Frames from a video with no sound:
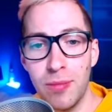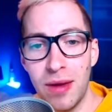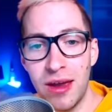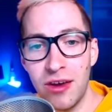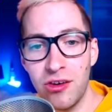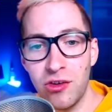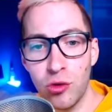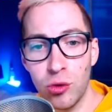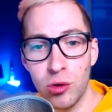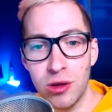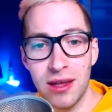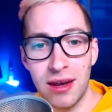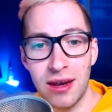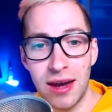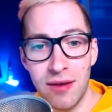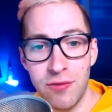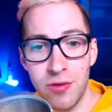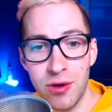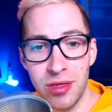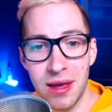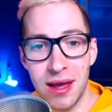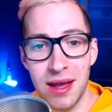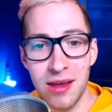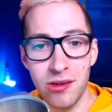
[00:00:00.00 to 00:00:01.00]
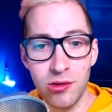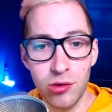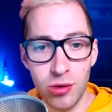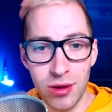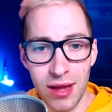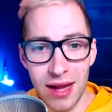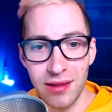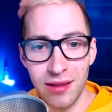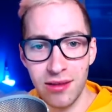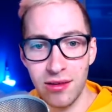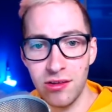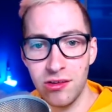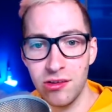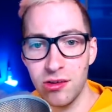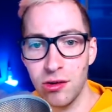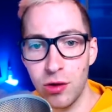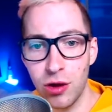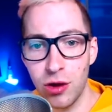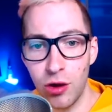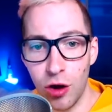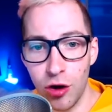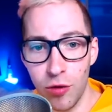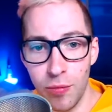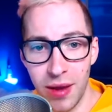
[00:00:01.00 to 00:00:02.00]
make sure that everything is connected. So
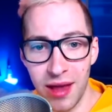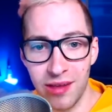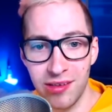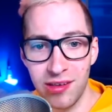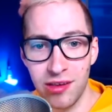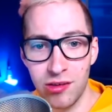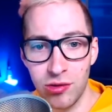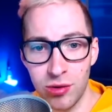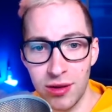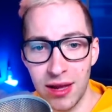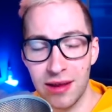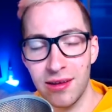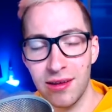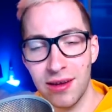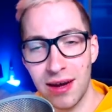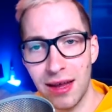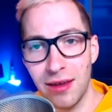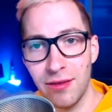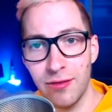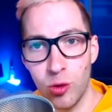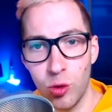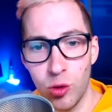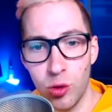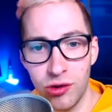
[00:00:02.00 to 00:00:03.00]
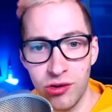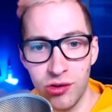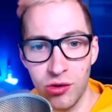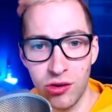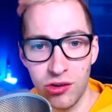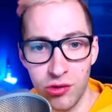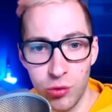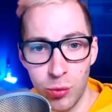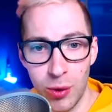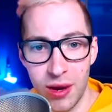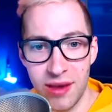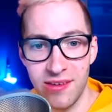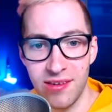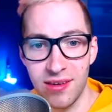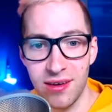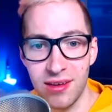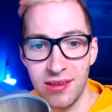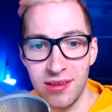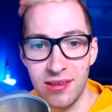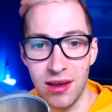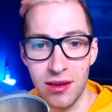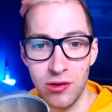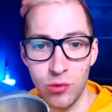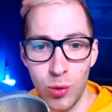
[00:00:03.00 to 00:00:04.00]
your OBS is connected and of course your Twitch
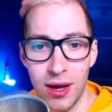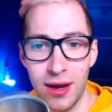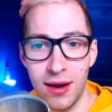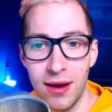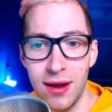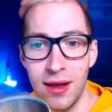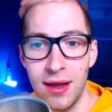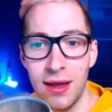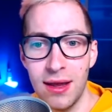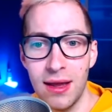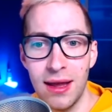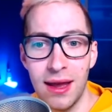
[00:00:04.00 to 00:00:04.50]
is as well.